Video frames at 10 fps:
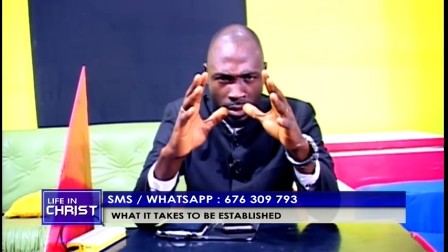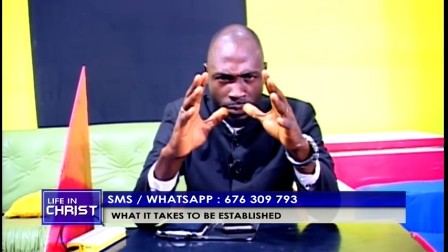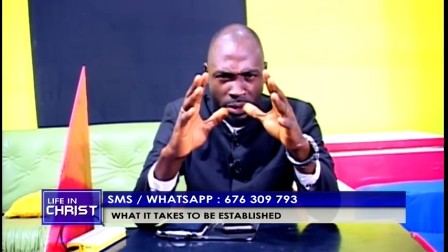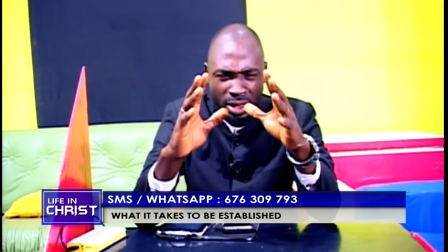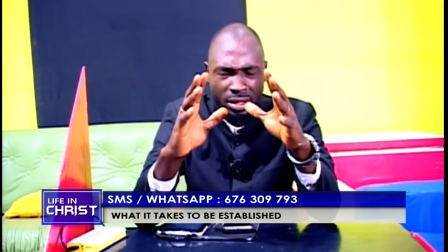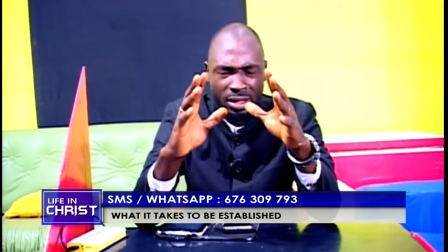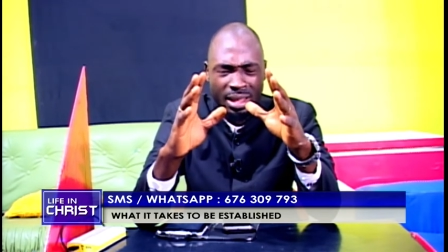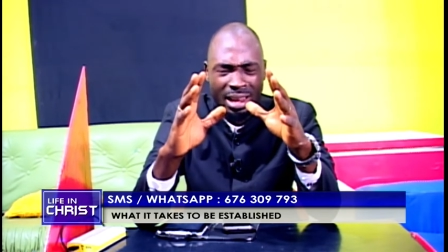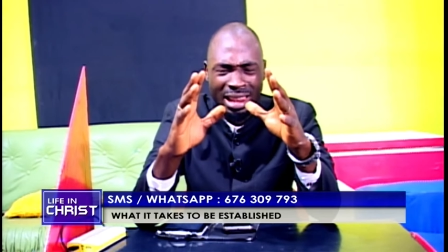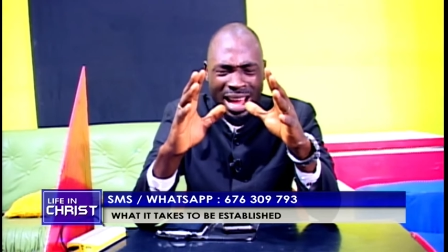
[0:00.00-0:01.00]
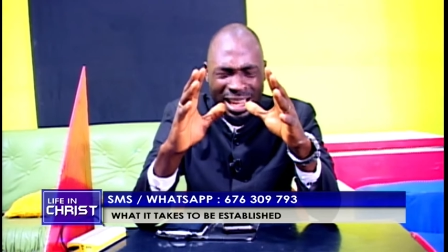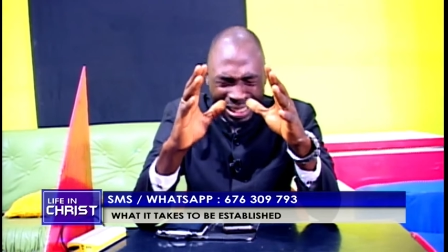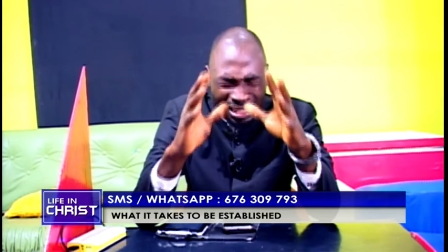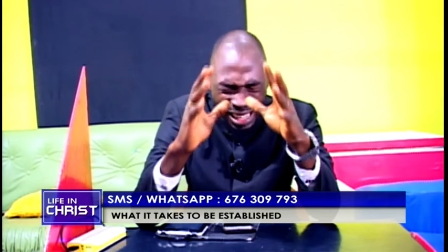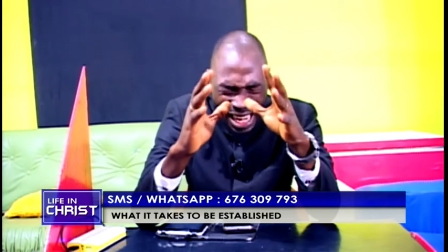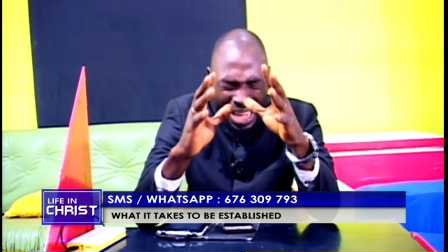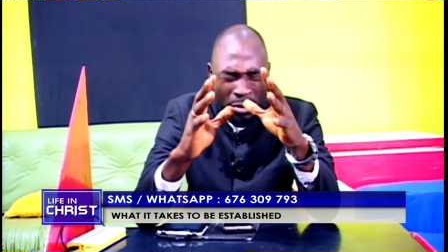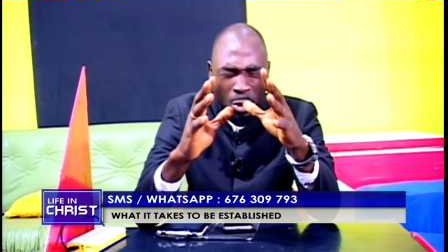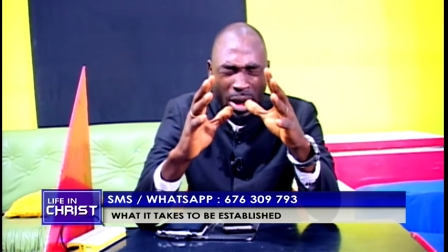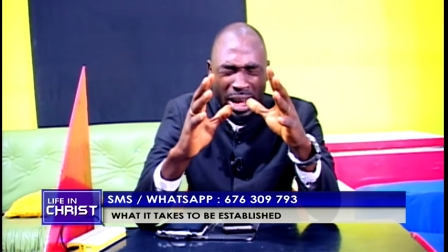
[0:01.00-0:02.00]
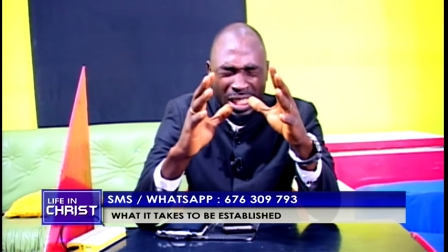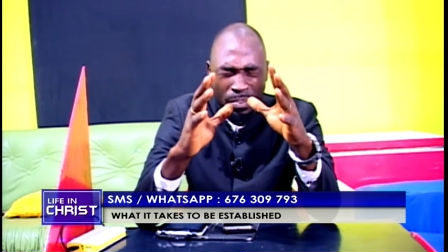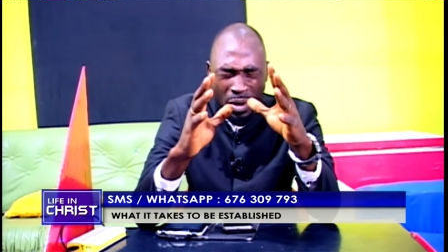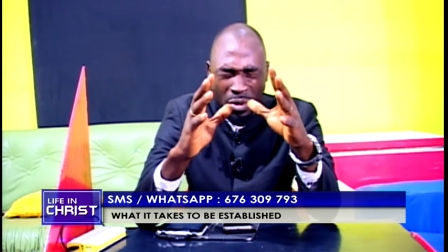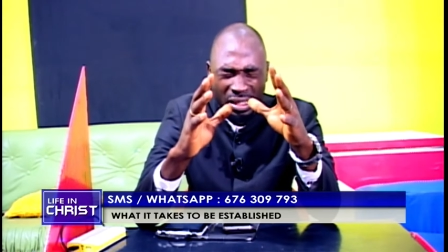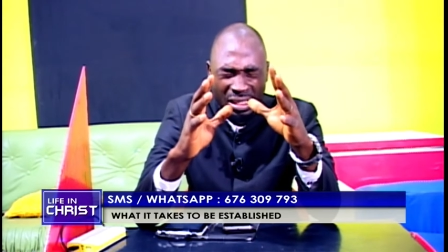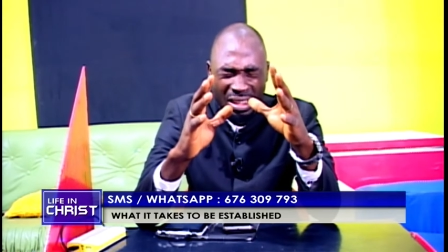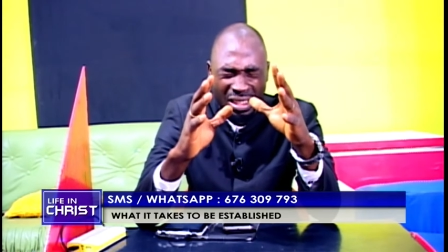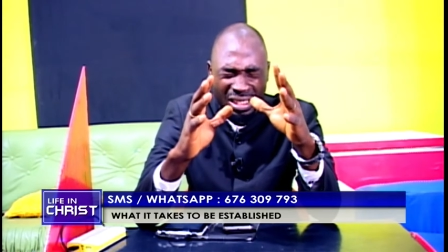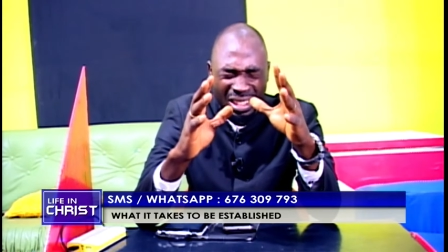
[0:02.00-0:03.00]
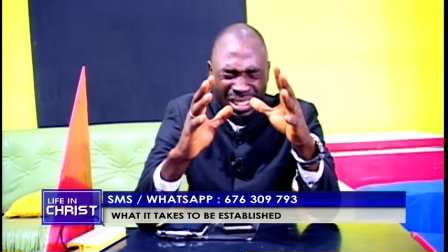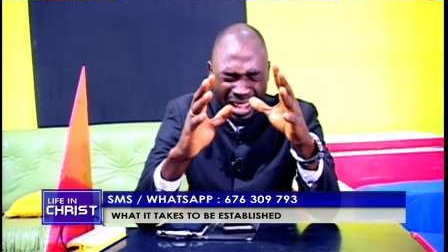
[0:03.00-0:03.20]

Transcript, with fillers: For this is the last time you are experiencing this